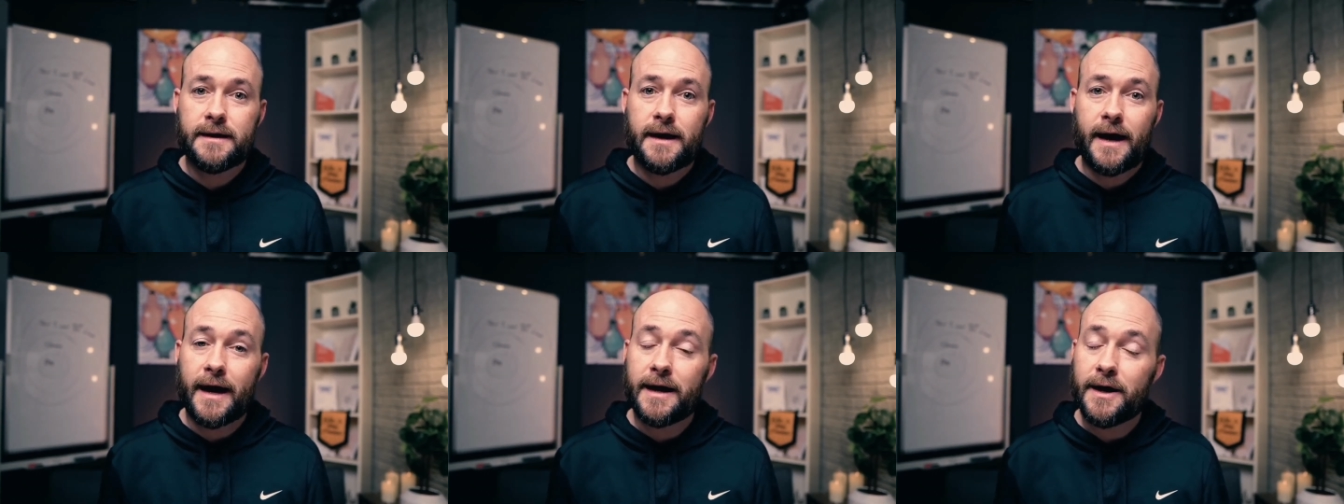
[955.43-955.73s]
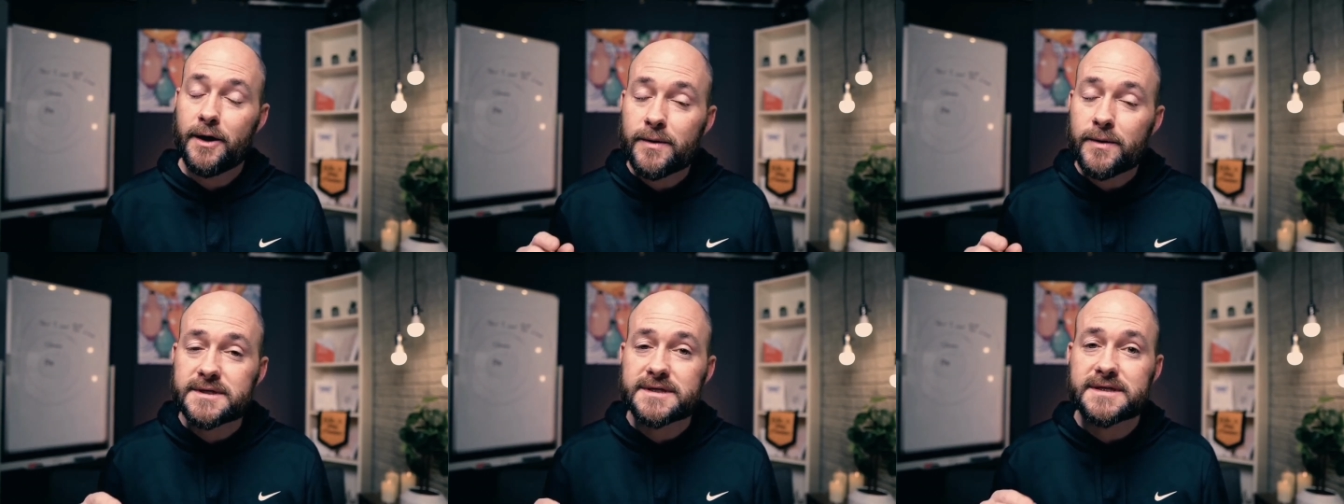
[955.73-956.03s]
I
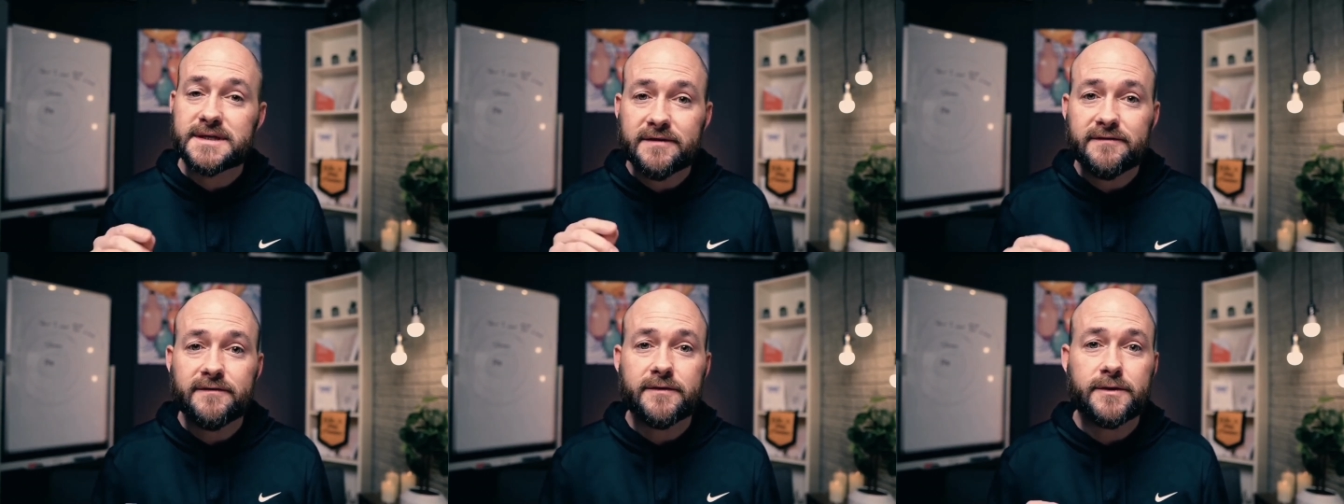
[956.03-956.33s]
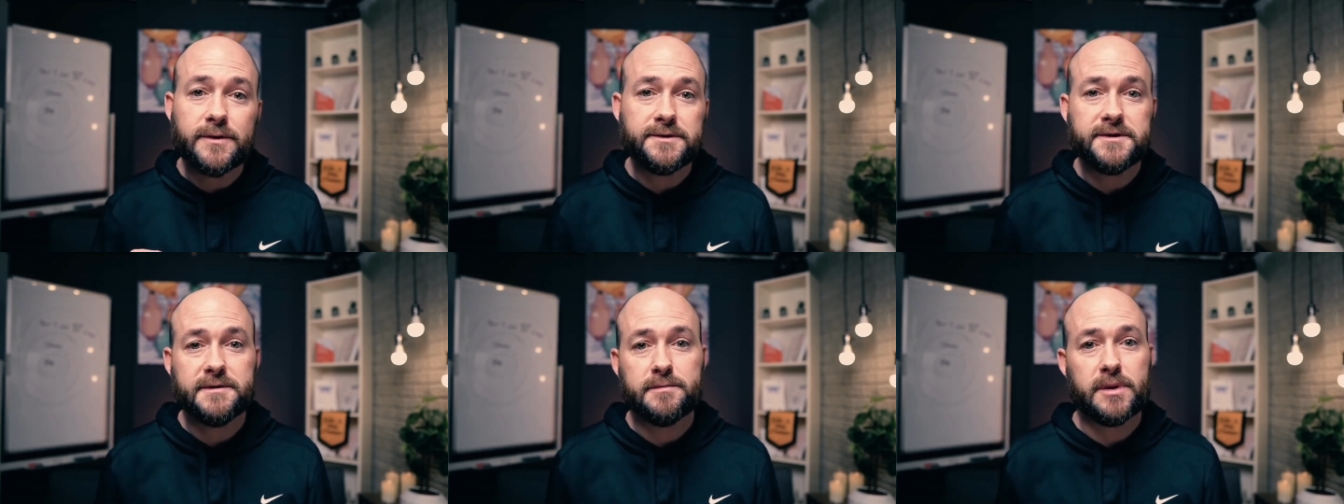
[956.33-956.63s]
know it's
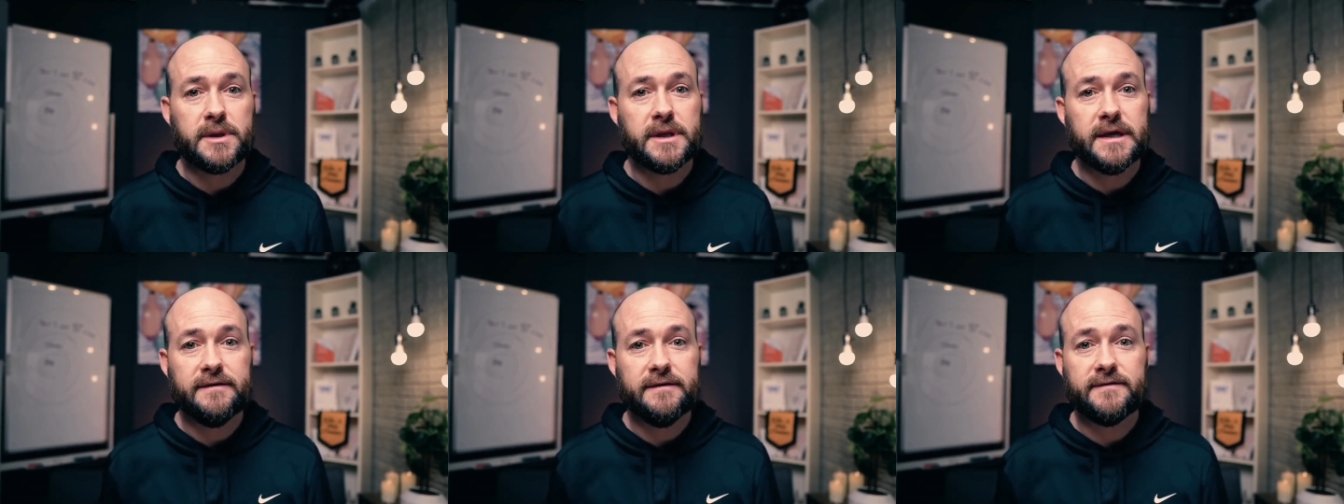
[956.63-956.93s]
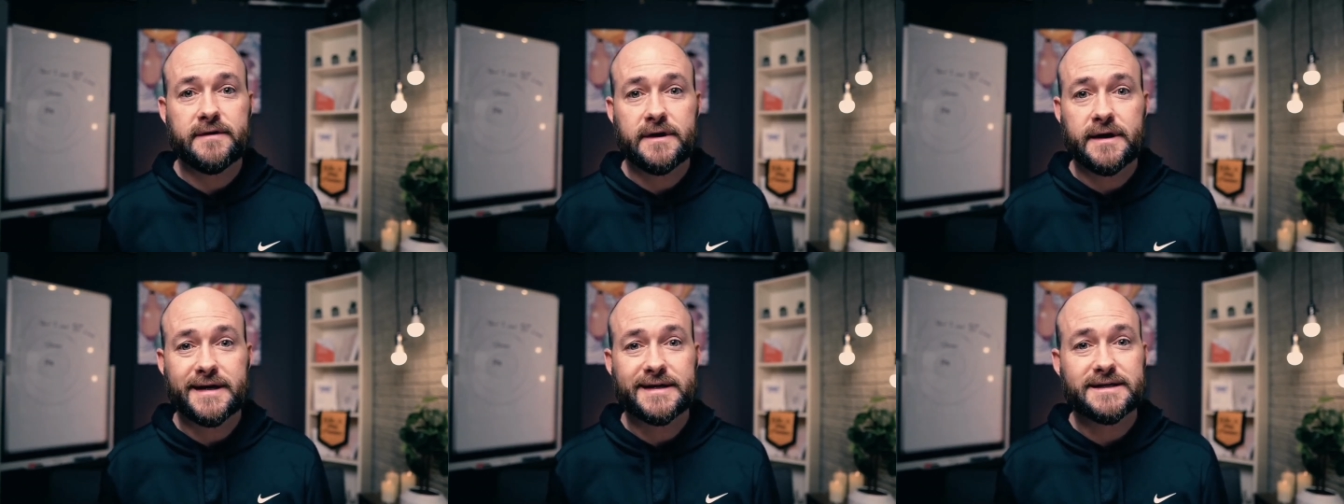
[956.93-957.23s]
difficult to believe
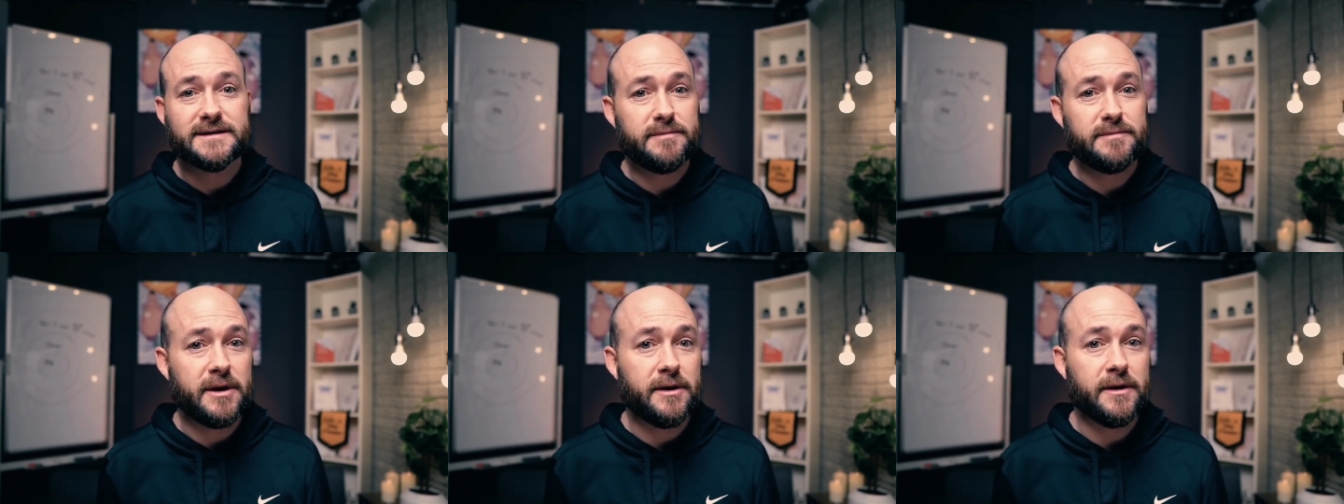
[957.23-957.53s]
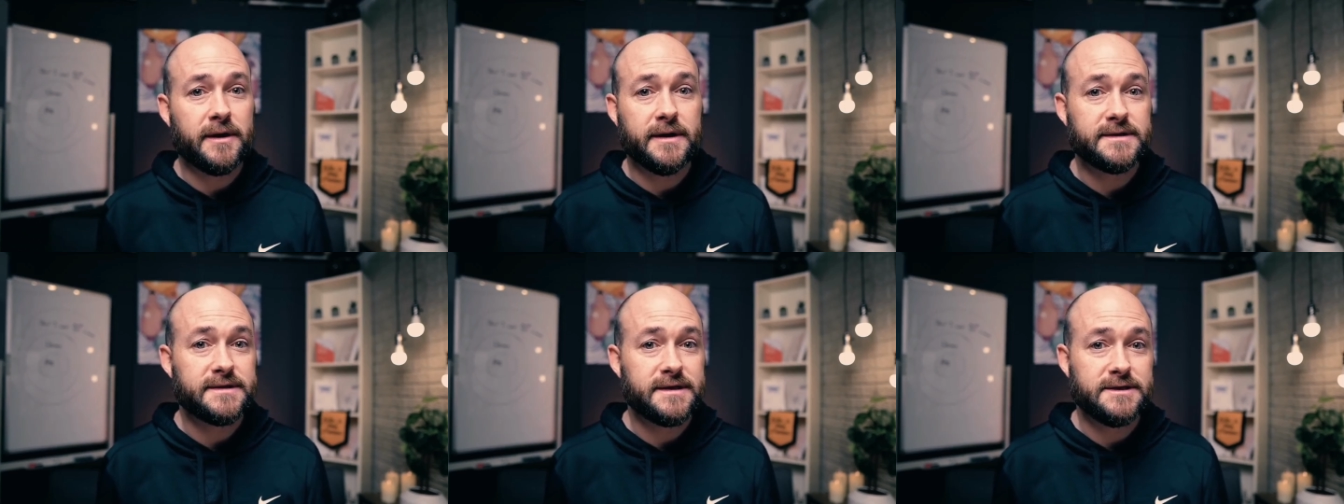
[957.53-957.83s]
in an
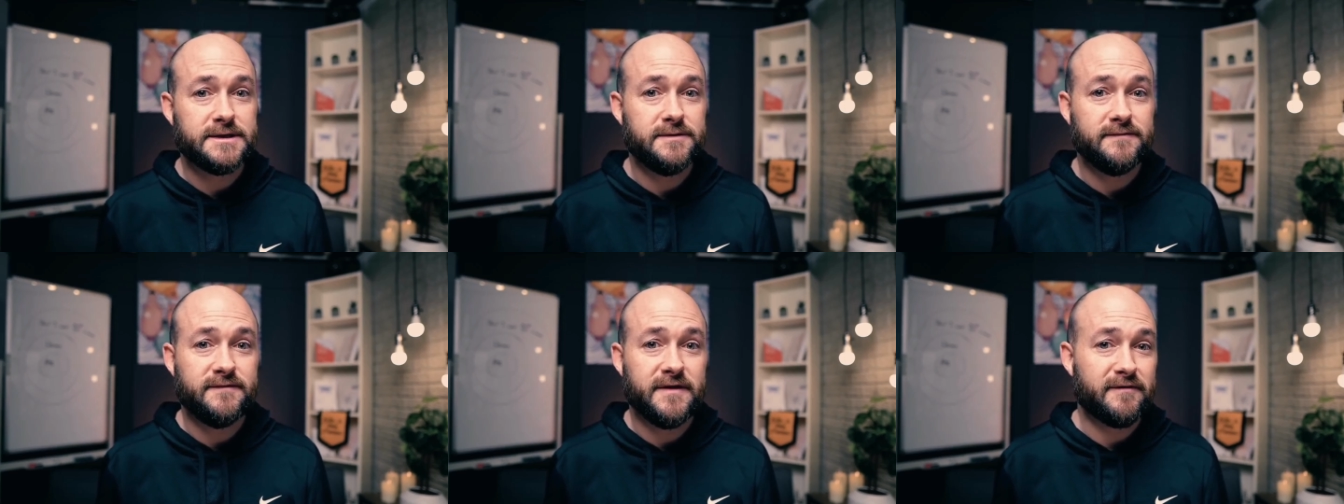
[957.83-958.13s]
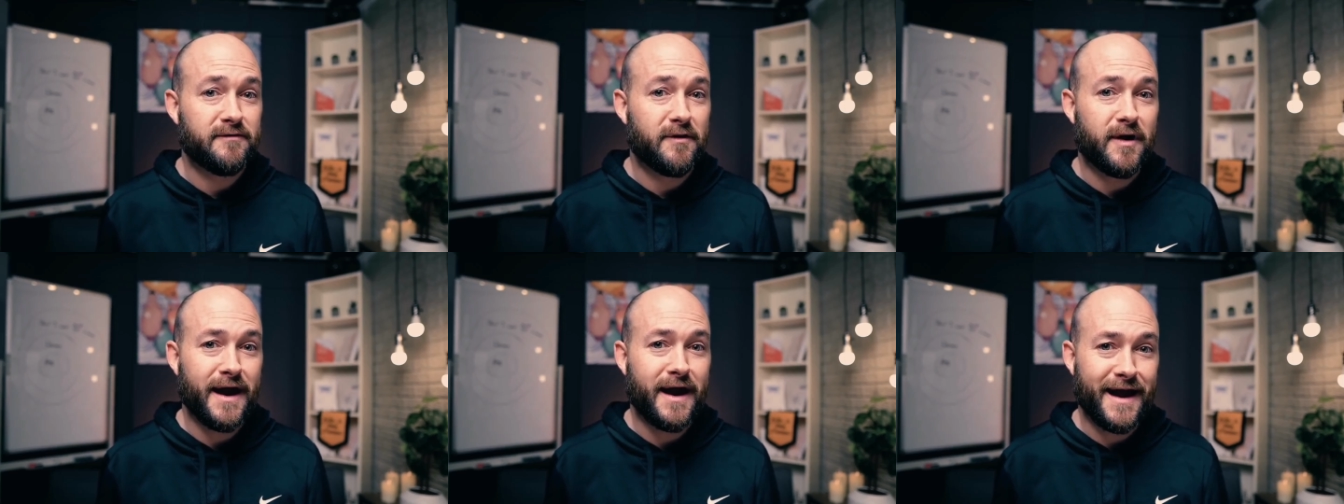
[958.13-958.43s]
experience that you've
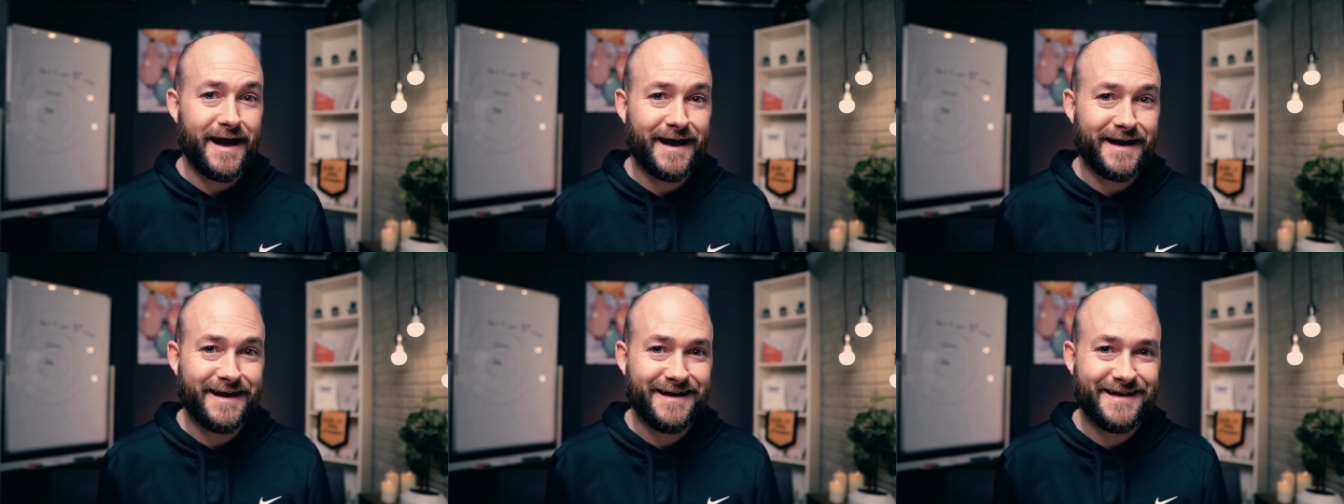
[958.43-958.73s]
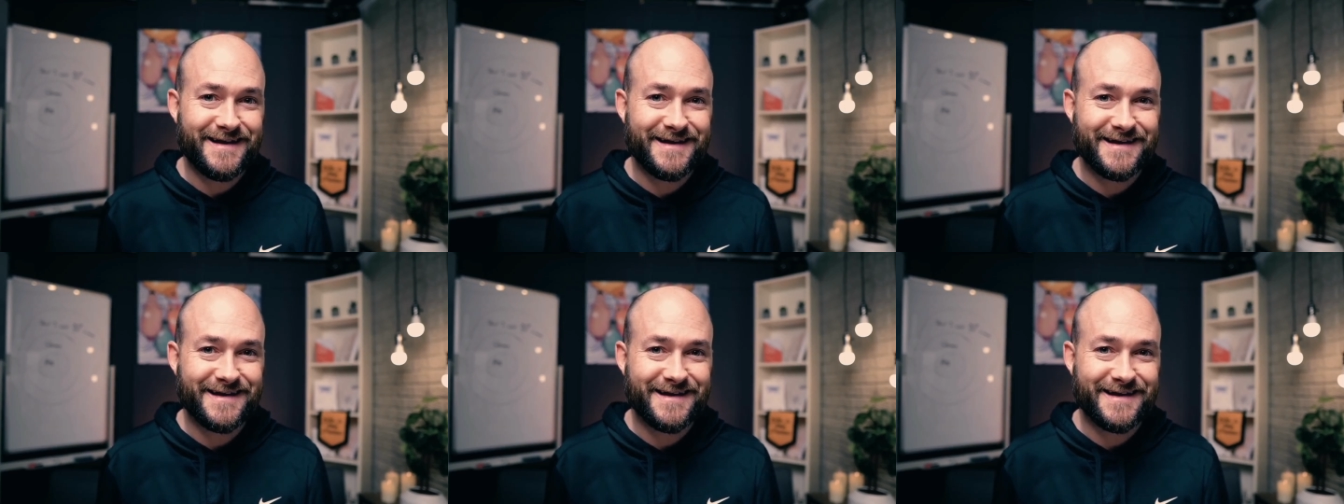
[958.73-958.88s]
never had.